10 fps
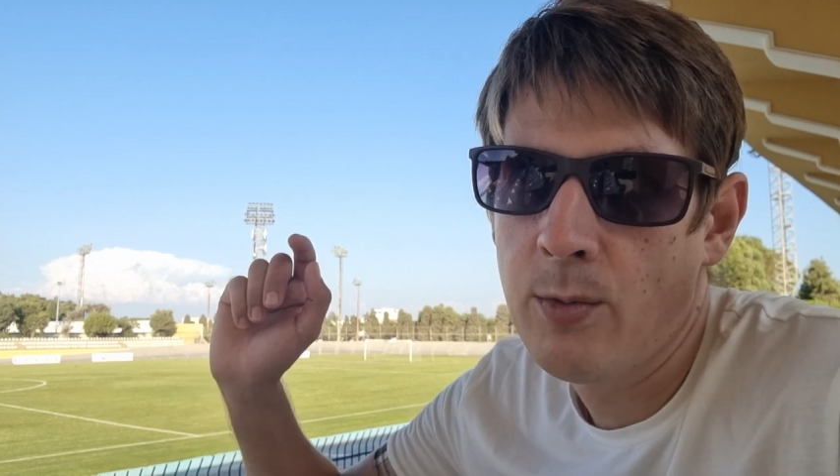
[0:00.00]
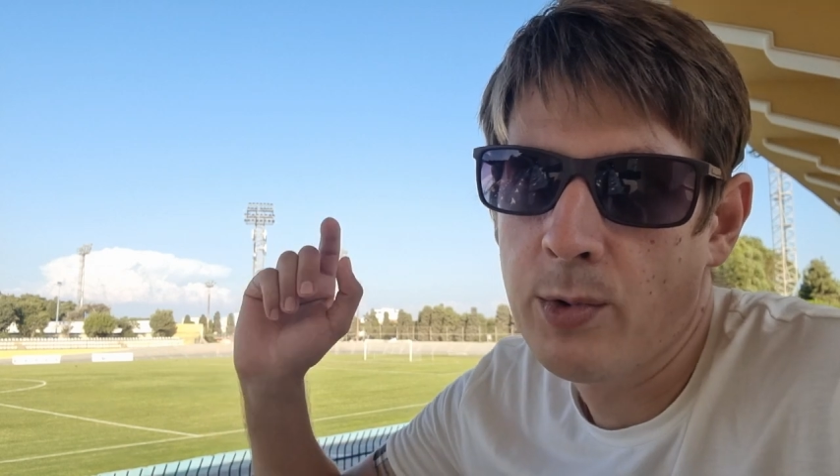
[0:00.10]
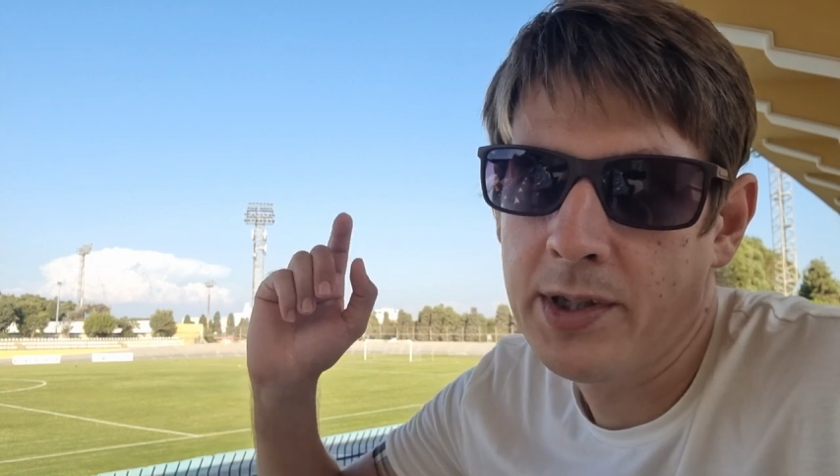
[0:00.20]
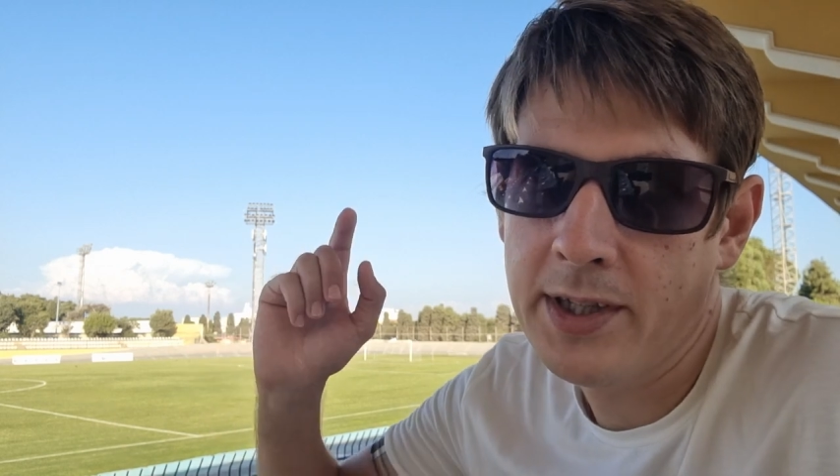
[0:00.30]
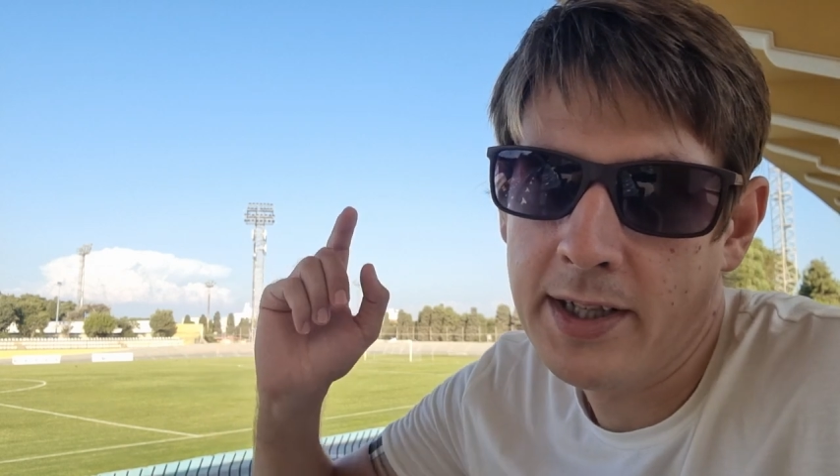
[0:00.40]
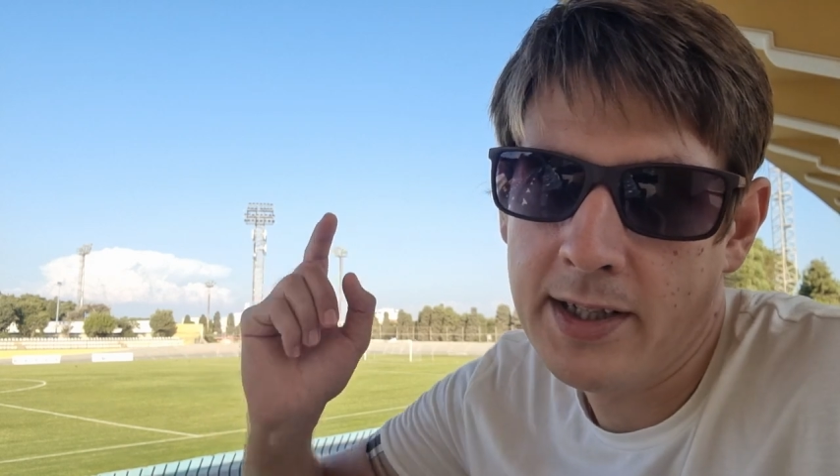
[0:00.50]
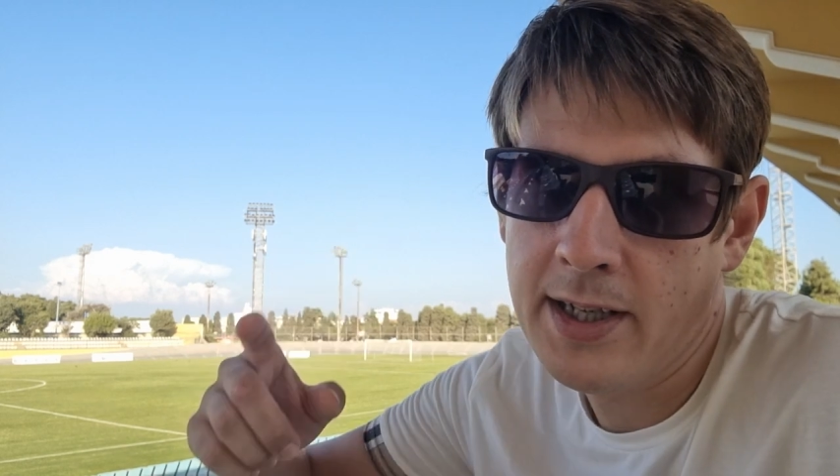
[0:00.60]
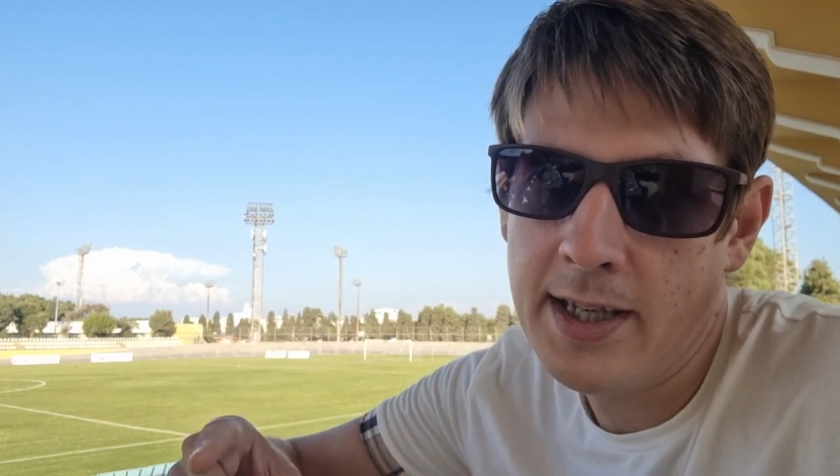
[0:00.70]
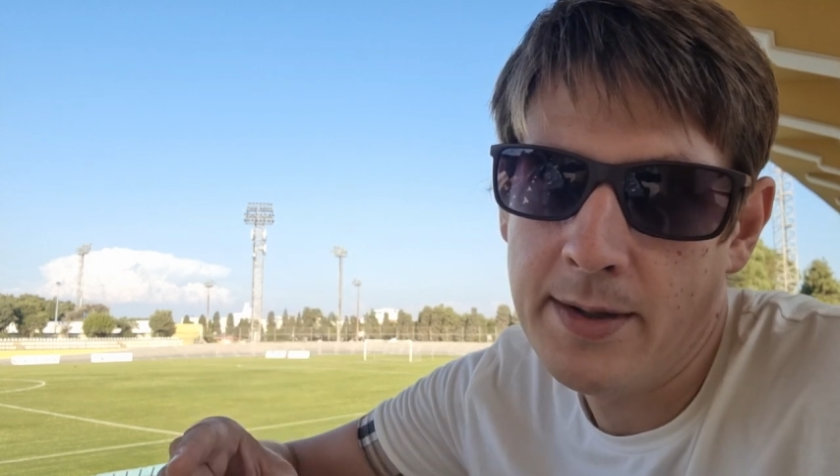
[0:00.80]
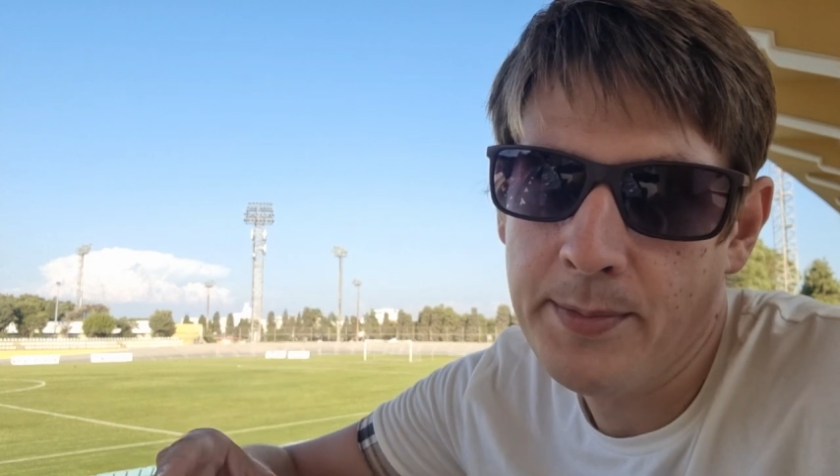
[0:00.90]
when they
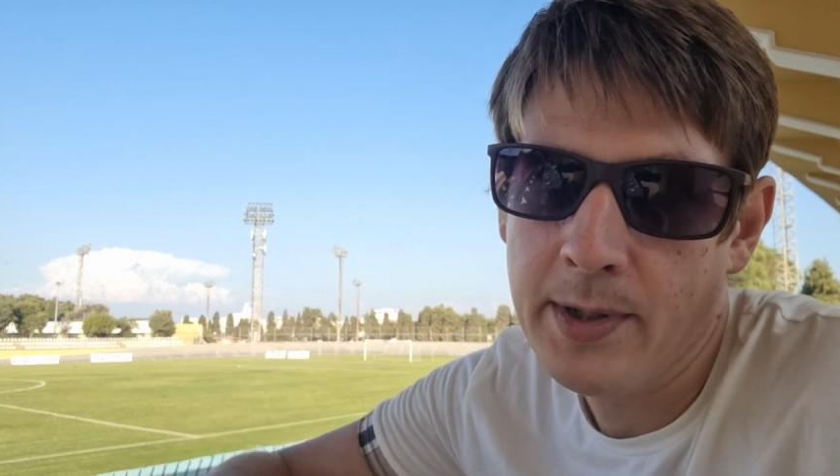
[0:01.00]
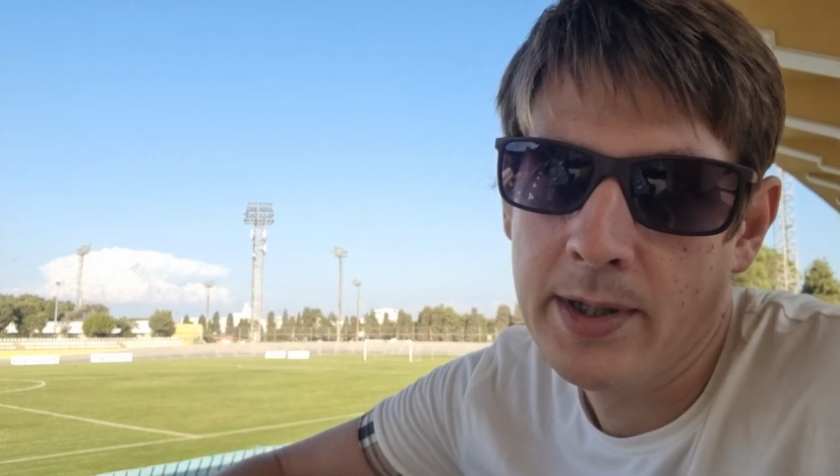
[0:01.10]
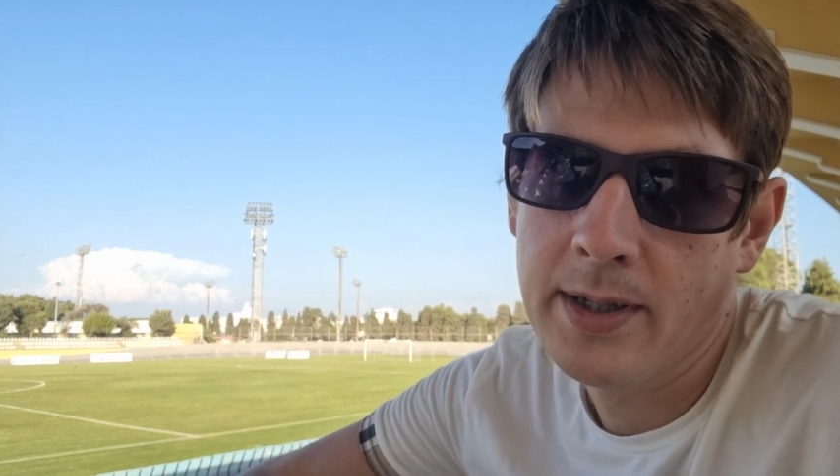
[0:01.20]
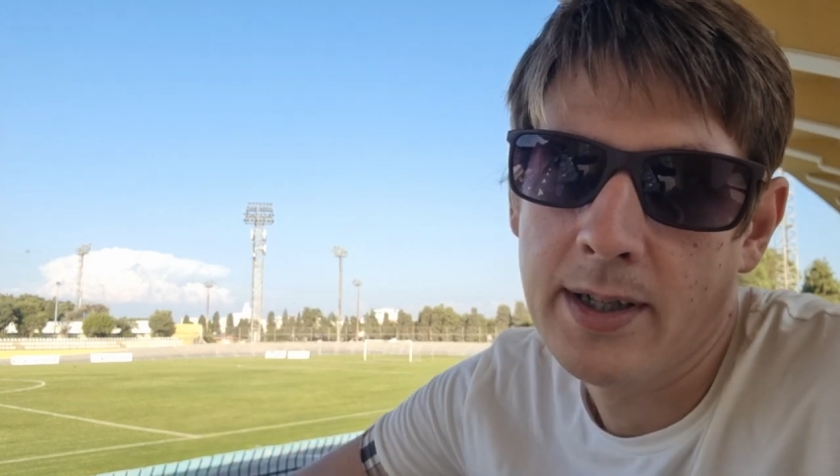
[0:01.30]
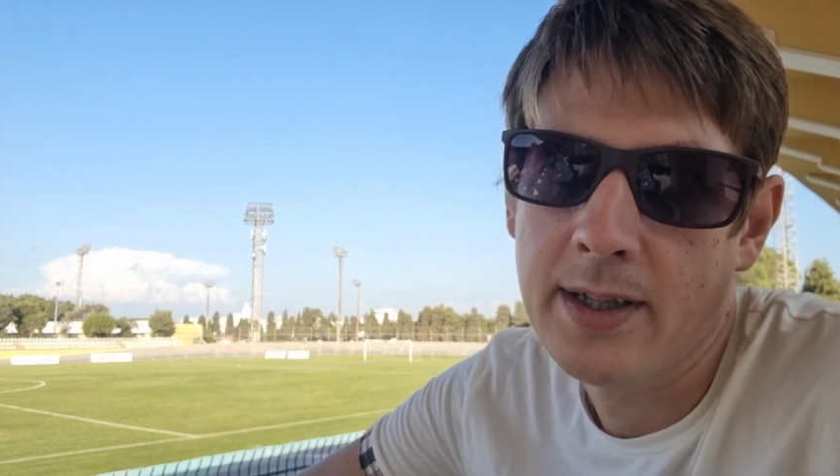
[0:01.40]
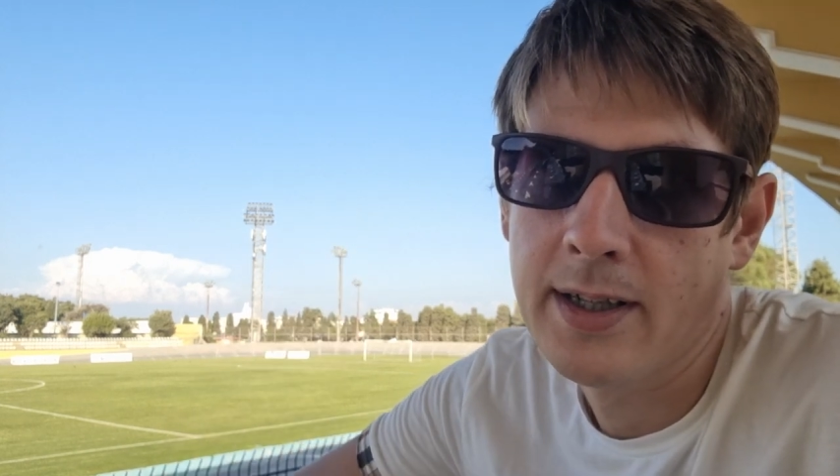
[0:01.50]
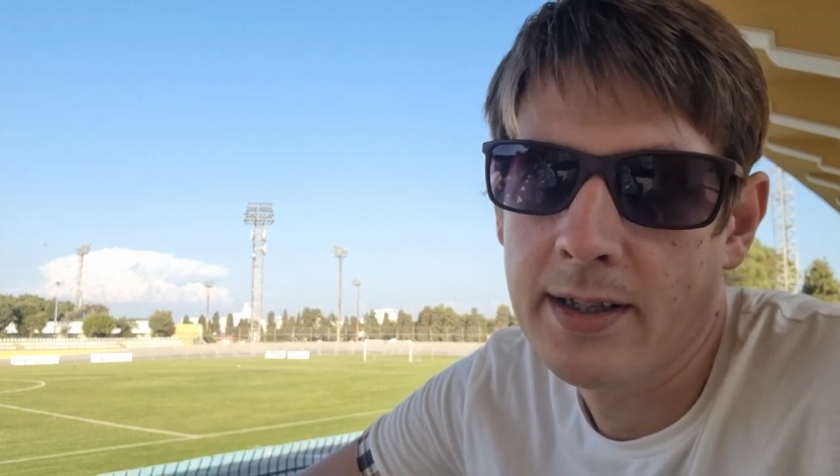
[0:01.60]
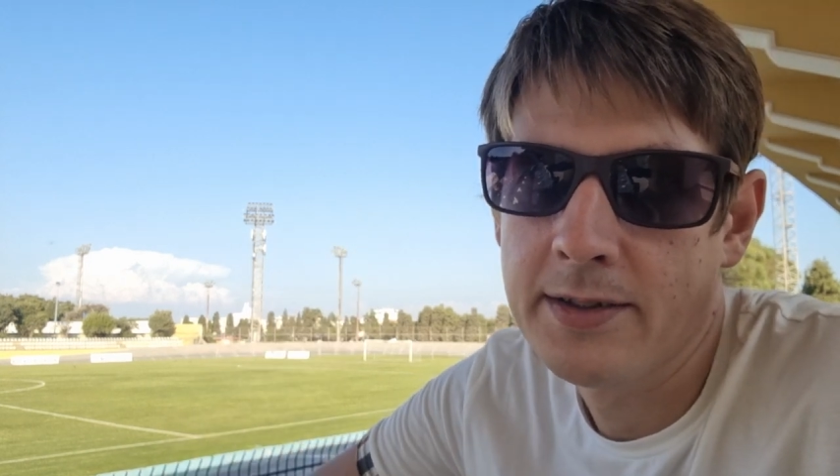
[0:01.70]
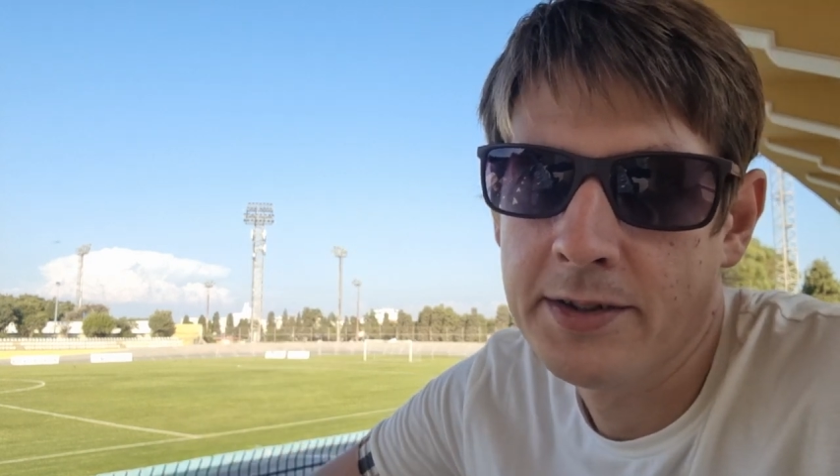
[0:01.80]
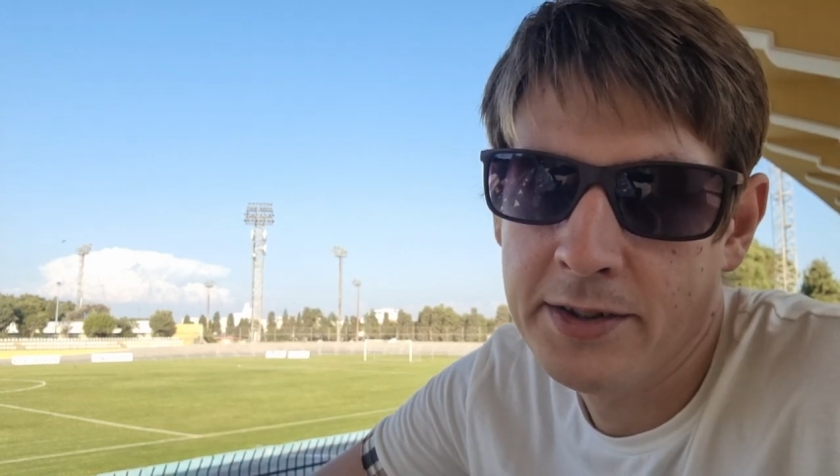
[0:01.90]
came,
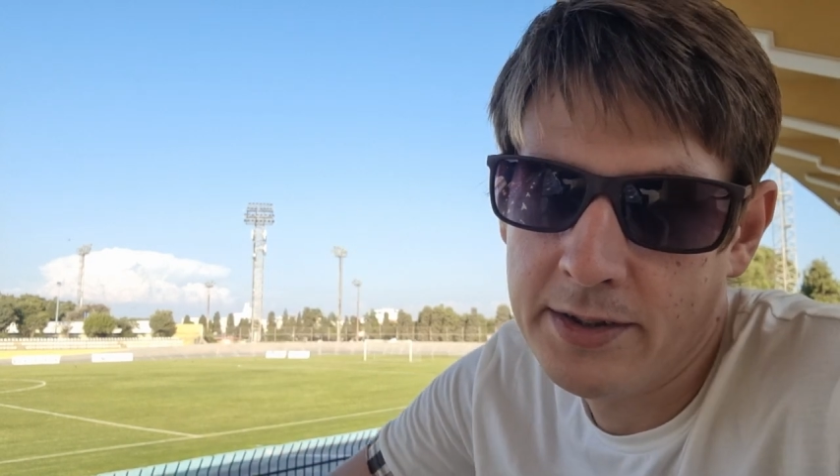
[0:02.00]
the